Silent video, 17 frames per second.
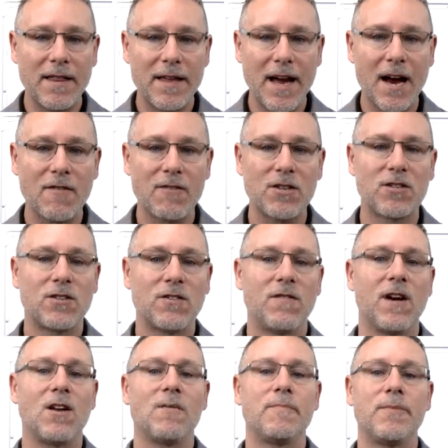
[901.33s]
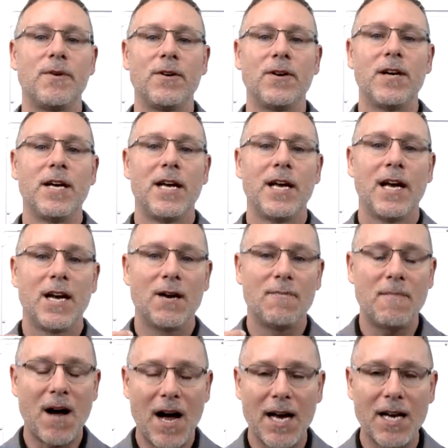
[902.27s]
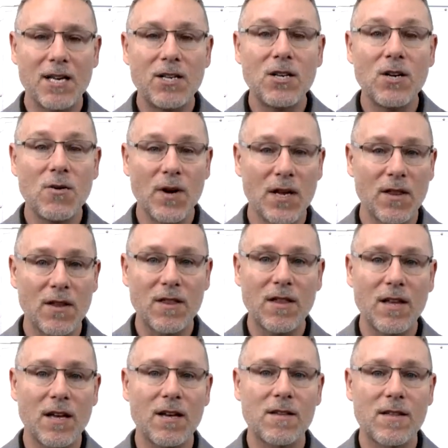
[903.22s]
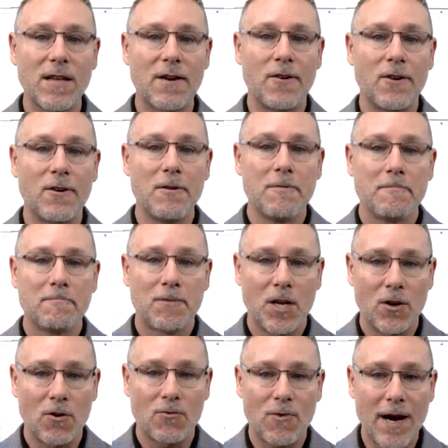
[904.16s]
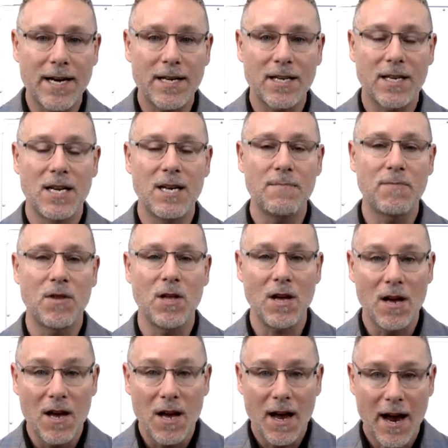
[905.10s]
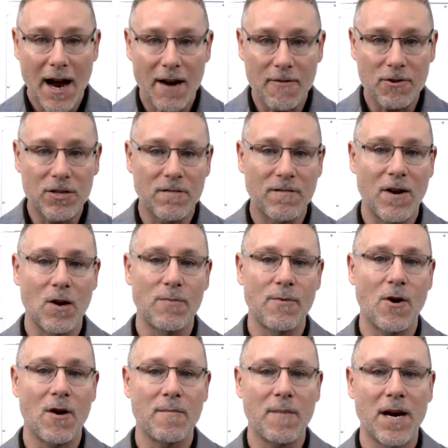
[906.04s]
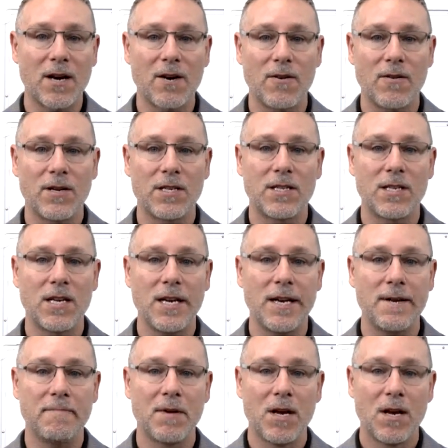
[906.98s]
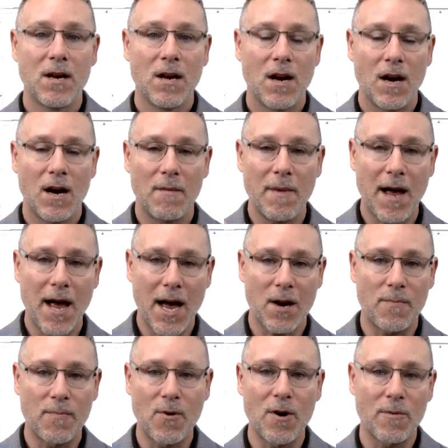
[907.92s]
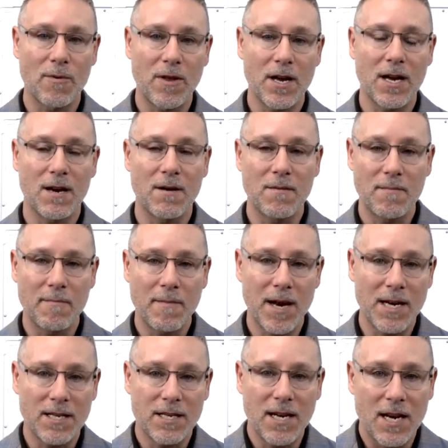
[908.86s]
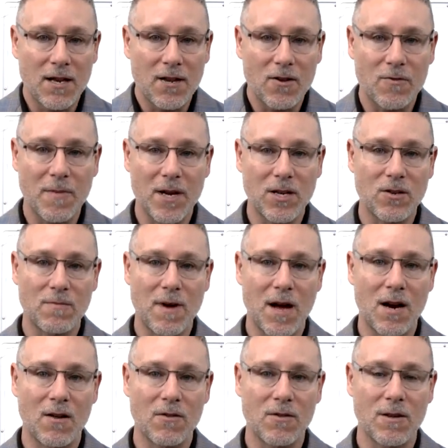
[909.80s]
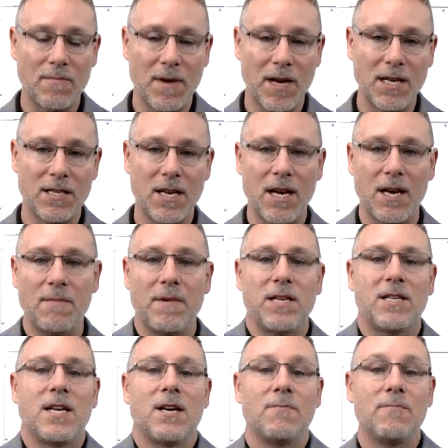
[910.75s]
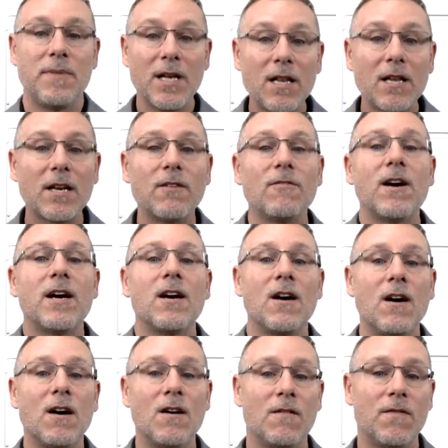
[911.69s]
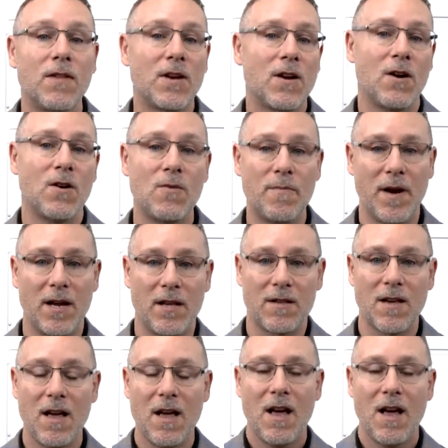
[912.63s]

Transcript: the average developer, and am I doing the things that are right to keep the average developer on my current team at a point where they can maintain those mental models and maintain maintainability, right, of the code base.